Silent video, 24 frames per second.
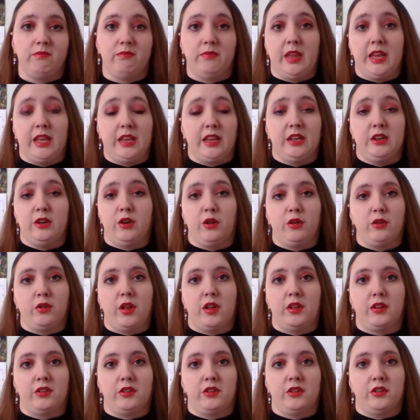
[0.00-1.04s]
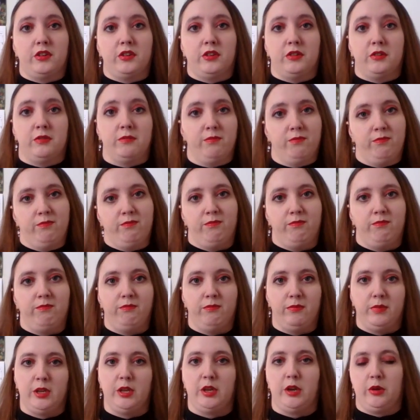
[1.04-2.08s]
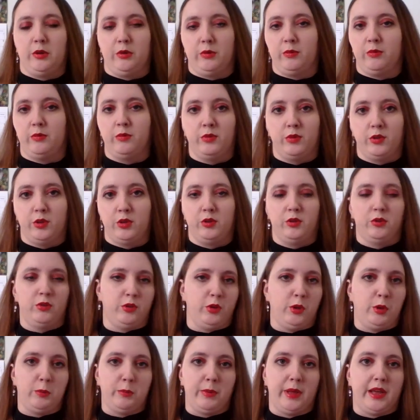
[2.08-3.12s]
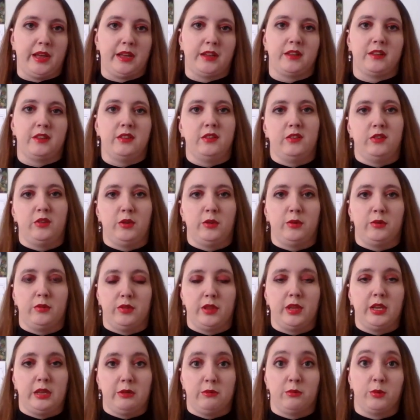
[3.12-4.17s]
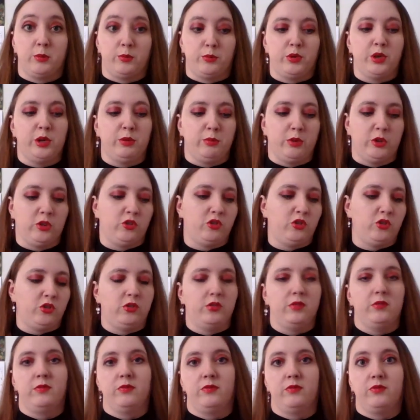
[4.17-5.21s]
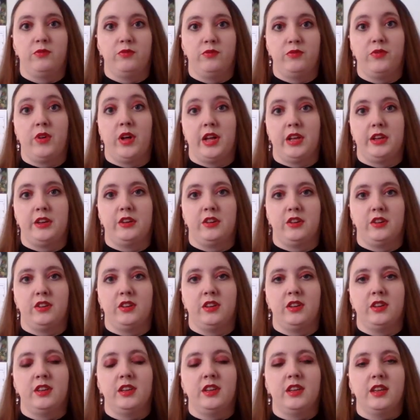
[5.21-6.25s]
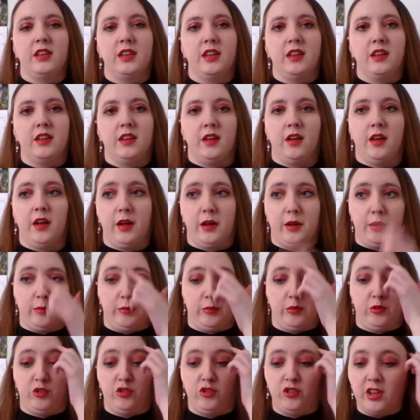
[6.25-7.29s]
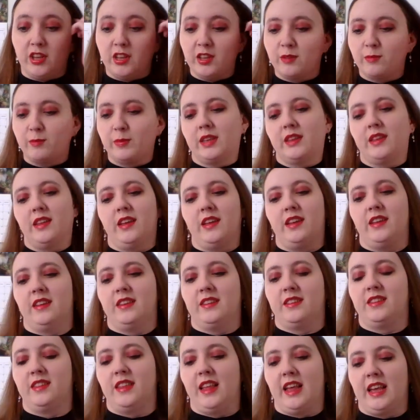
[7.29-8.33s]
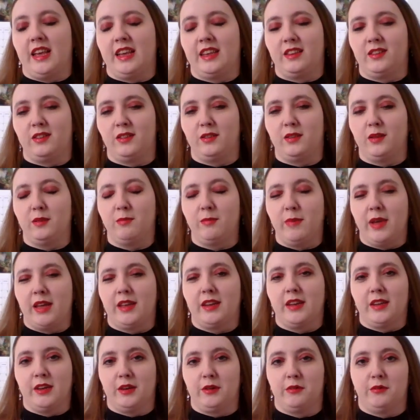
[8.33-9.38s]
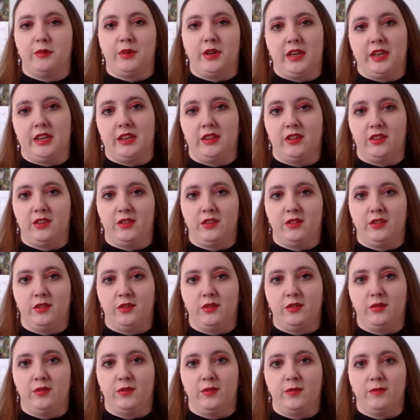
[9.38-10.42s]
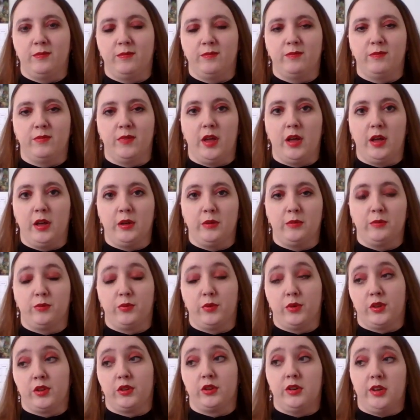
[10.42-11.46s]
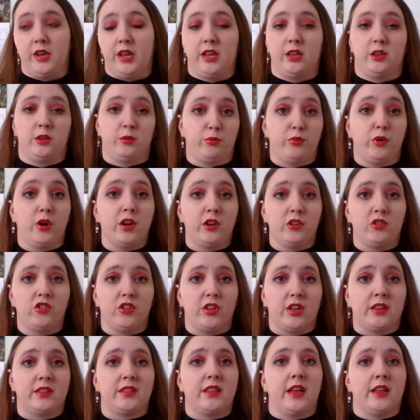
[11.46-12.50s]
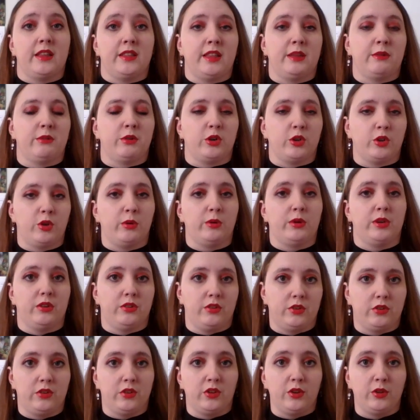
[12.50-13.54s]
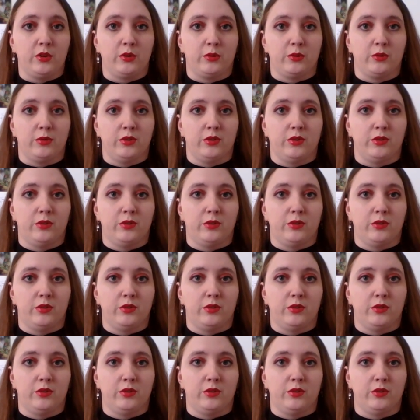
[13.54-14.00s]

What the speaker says: they can no longer, you know, go back. So they were pretty much fired just because they demanded a raise for their next project that they were going to do.